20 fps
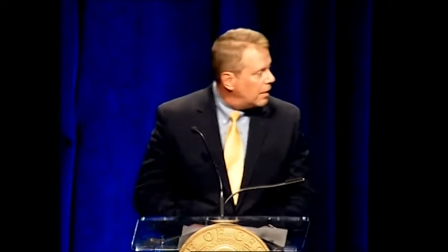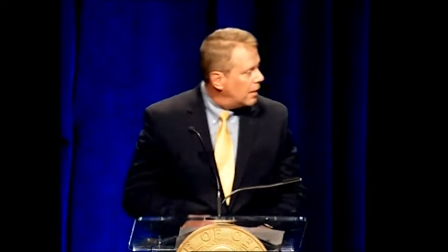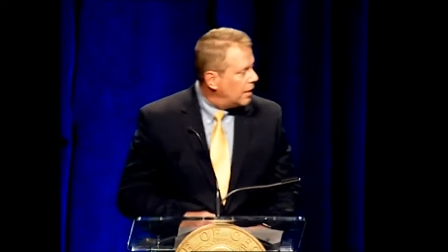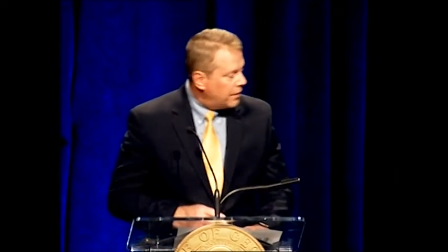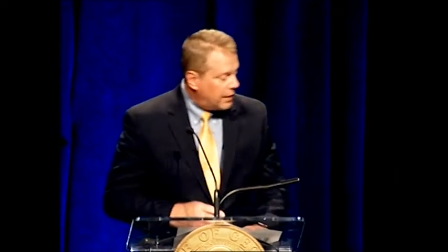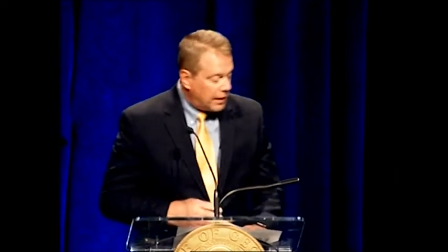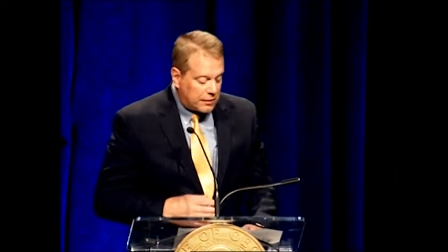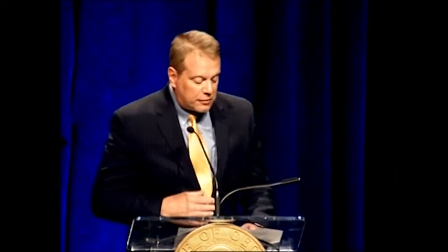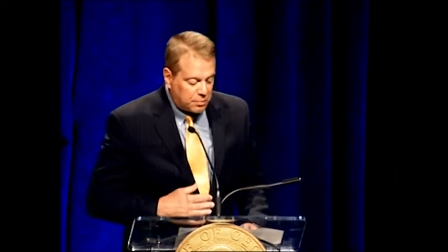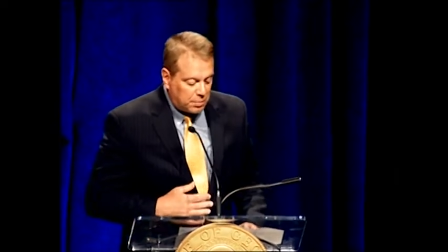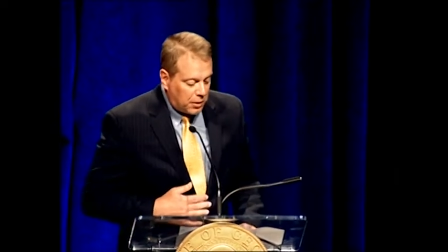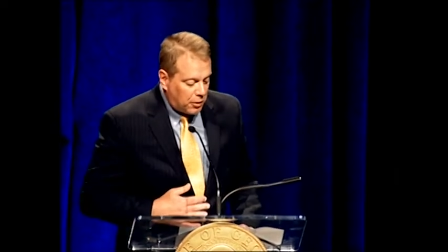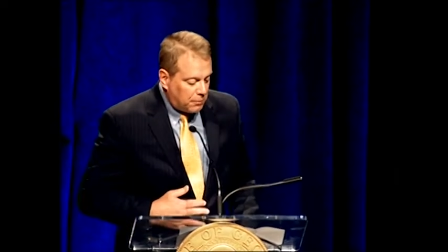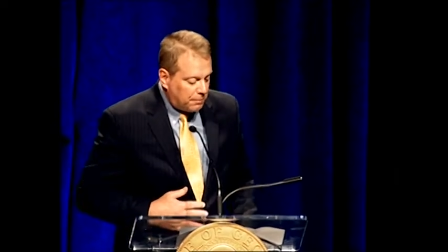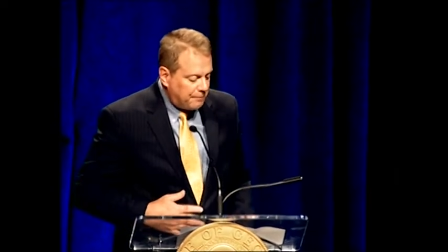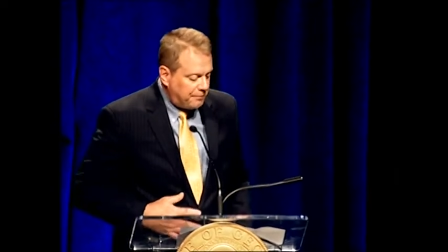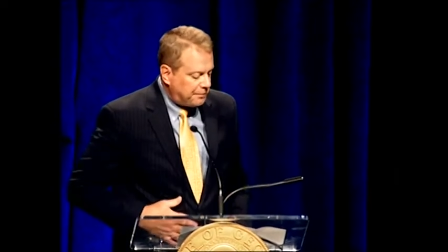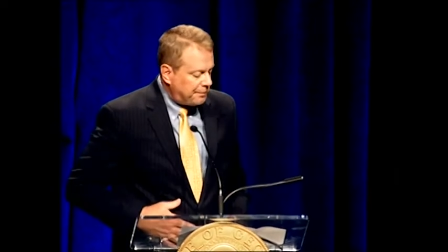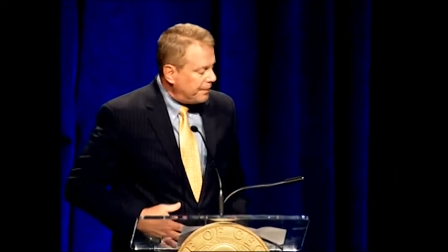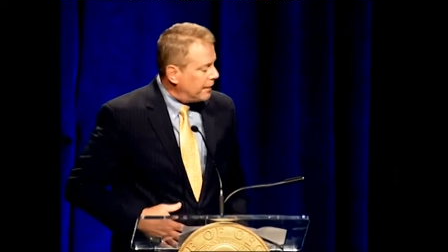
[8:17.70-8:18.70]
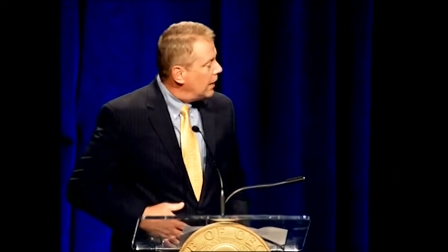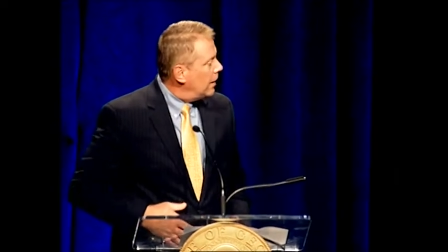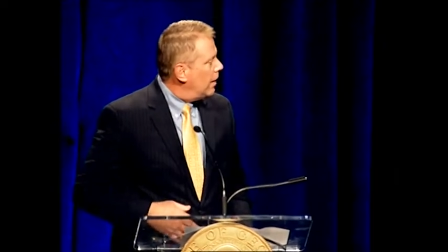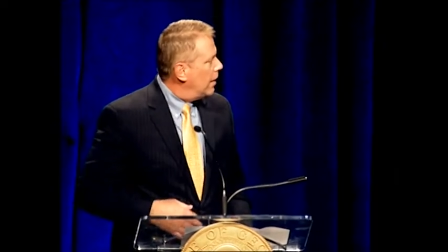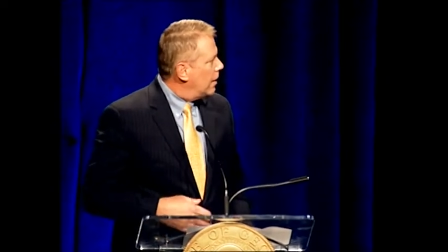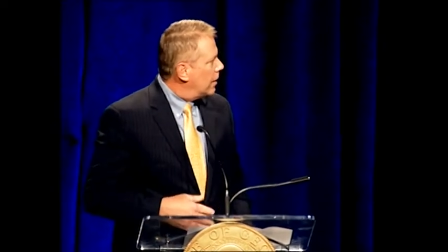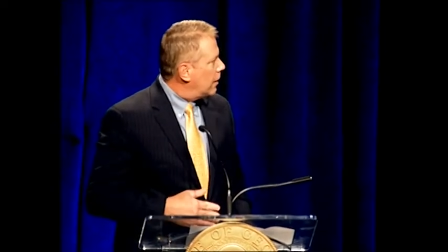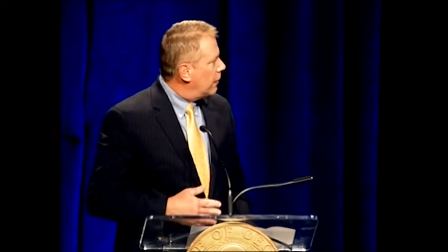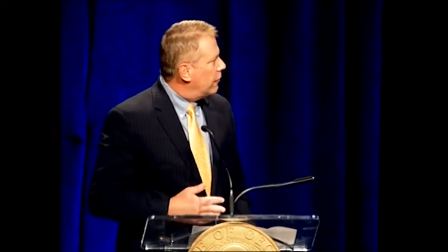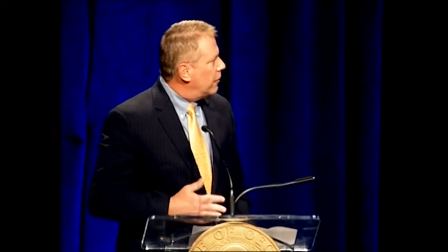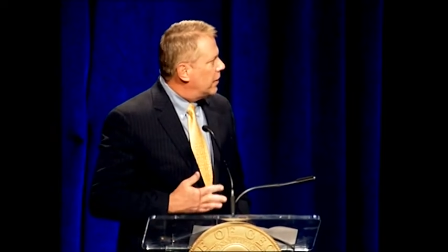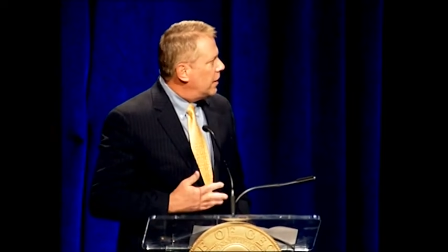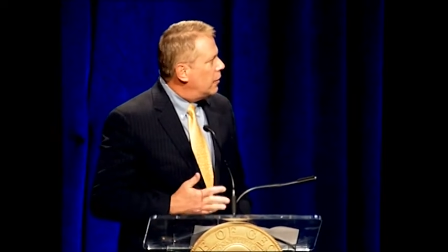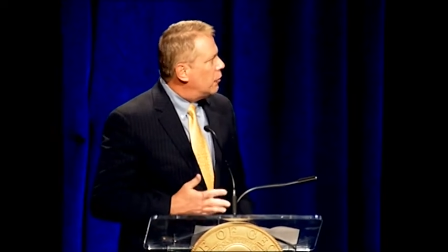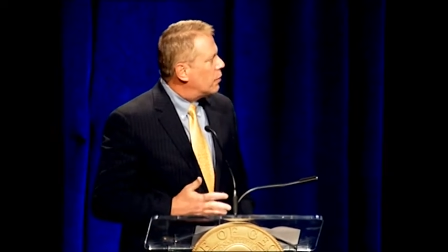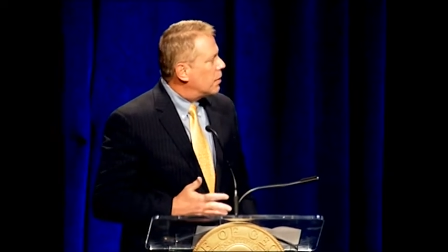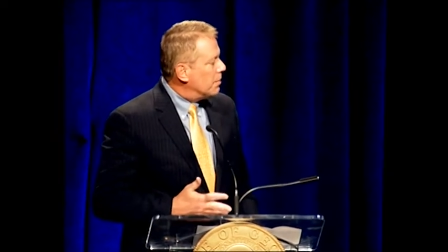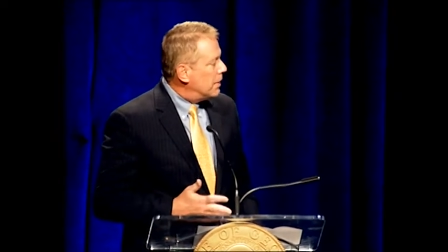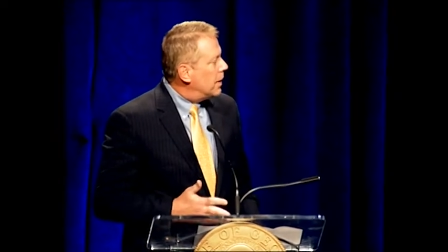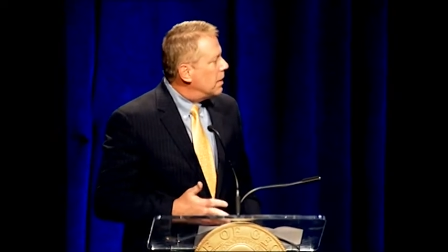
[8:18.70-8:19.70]
Thanks, Paul. Governor
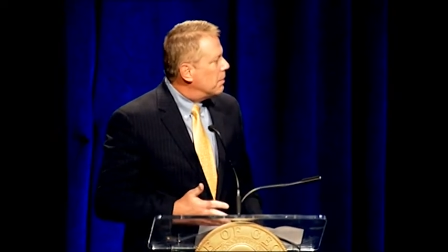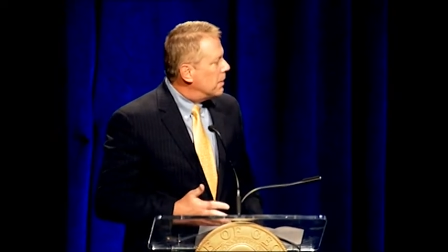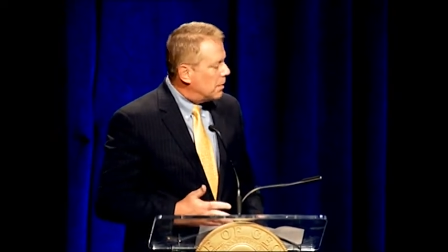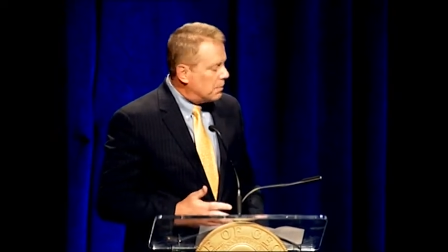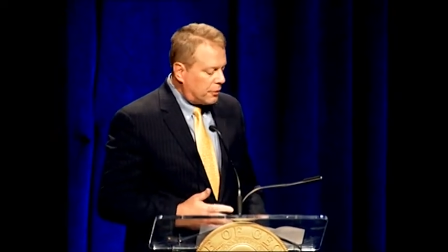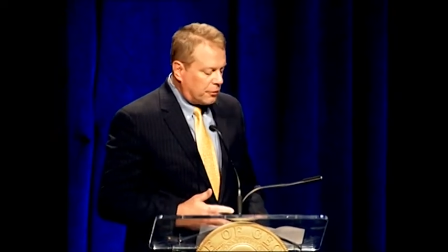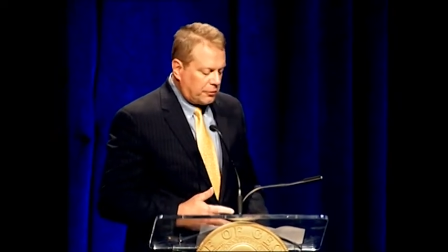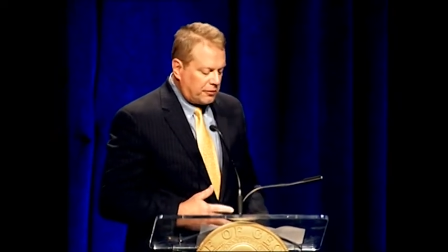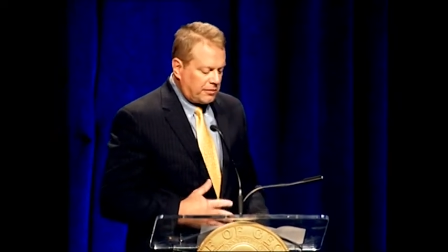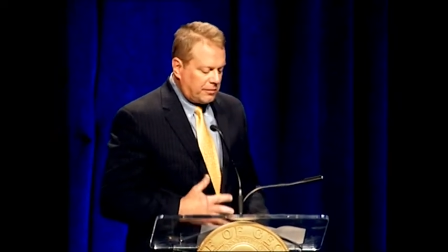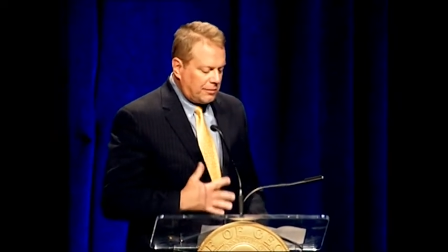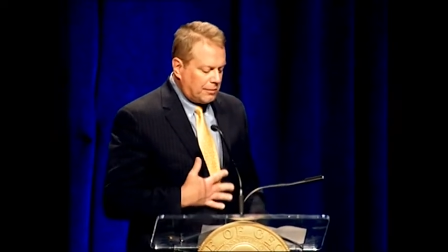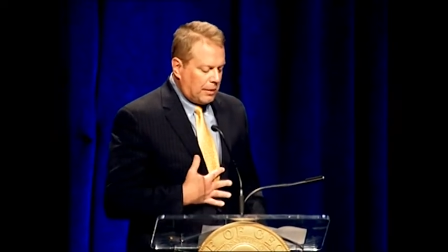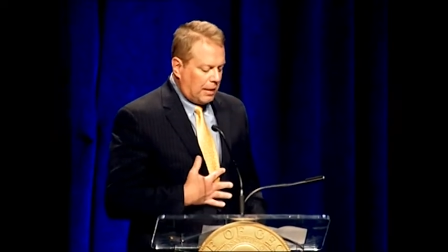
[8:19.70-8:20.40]
Deal, committee members,